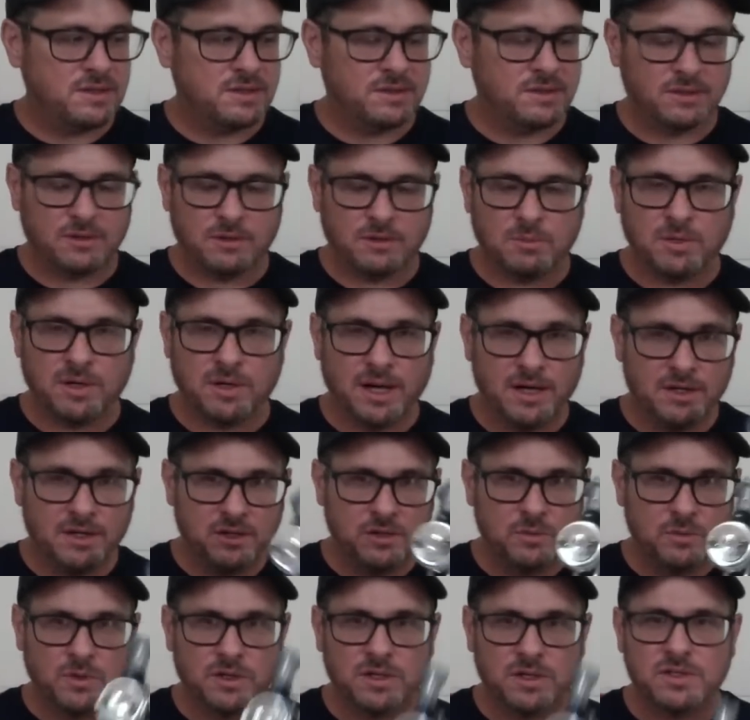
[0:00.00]
So, but I
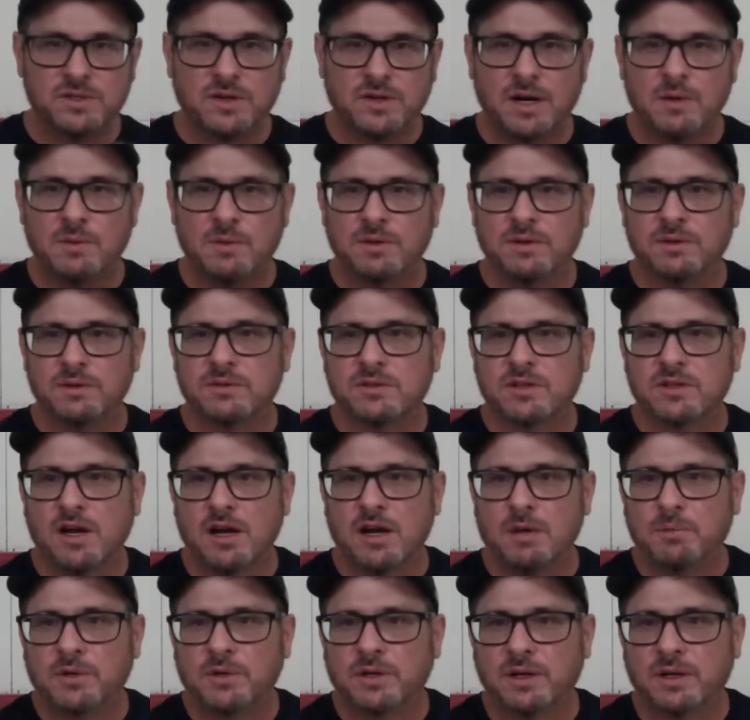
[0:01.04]
do want to try one of those copper